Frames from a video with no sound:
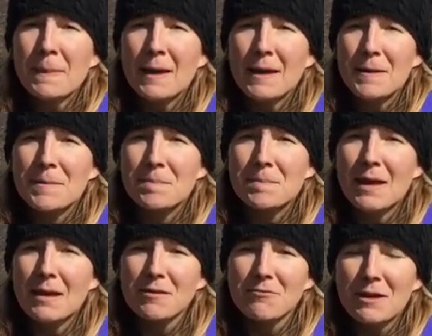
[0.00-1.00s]
Um,
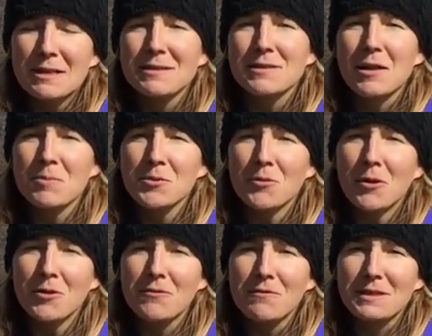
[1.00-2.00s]
and the rest is up to
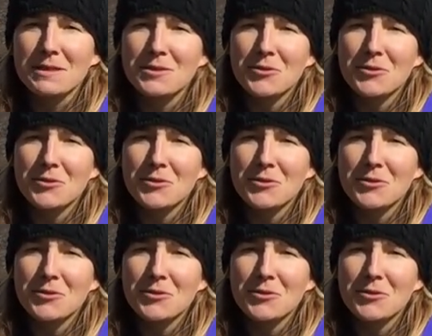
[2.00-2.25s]
all of us.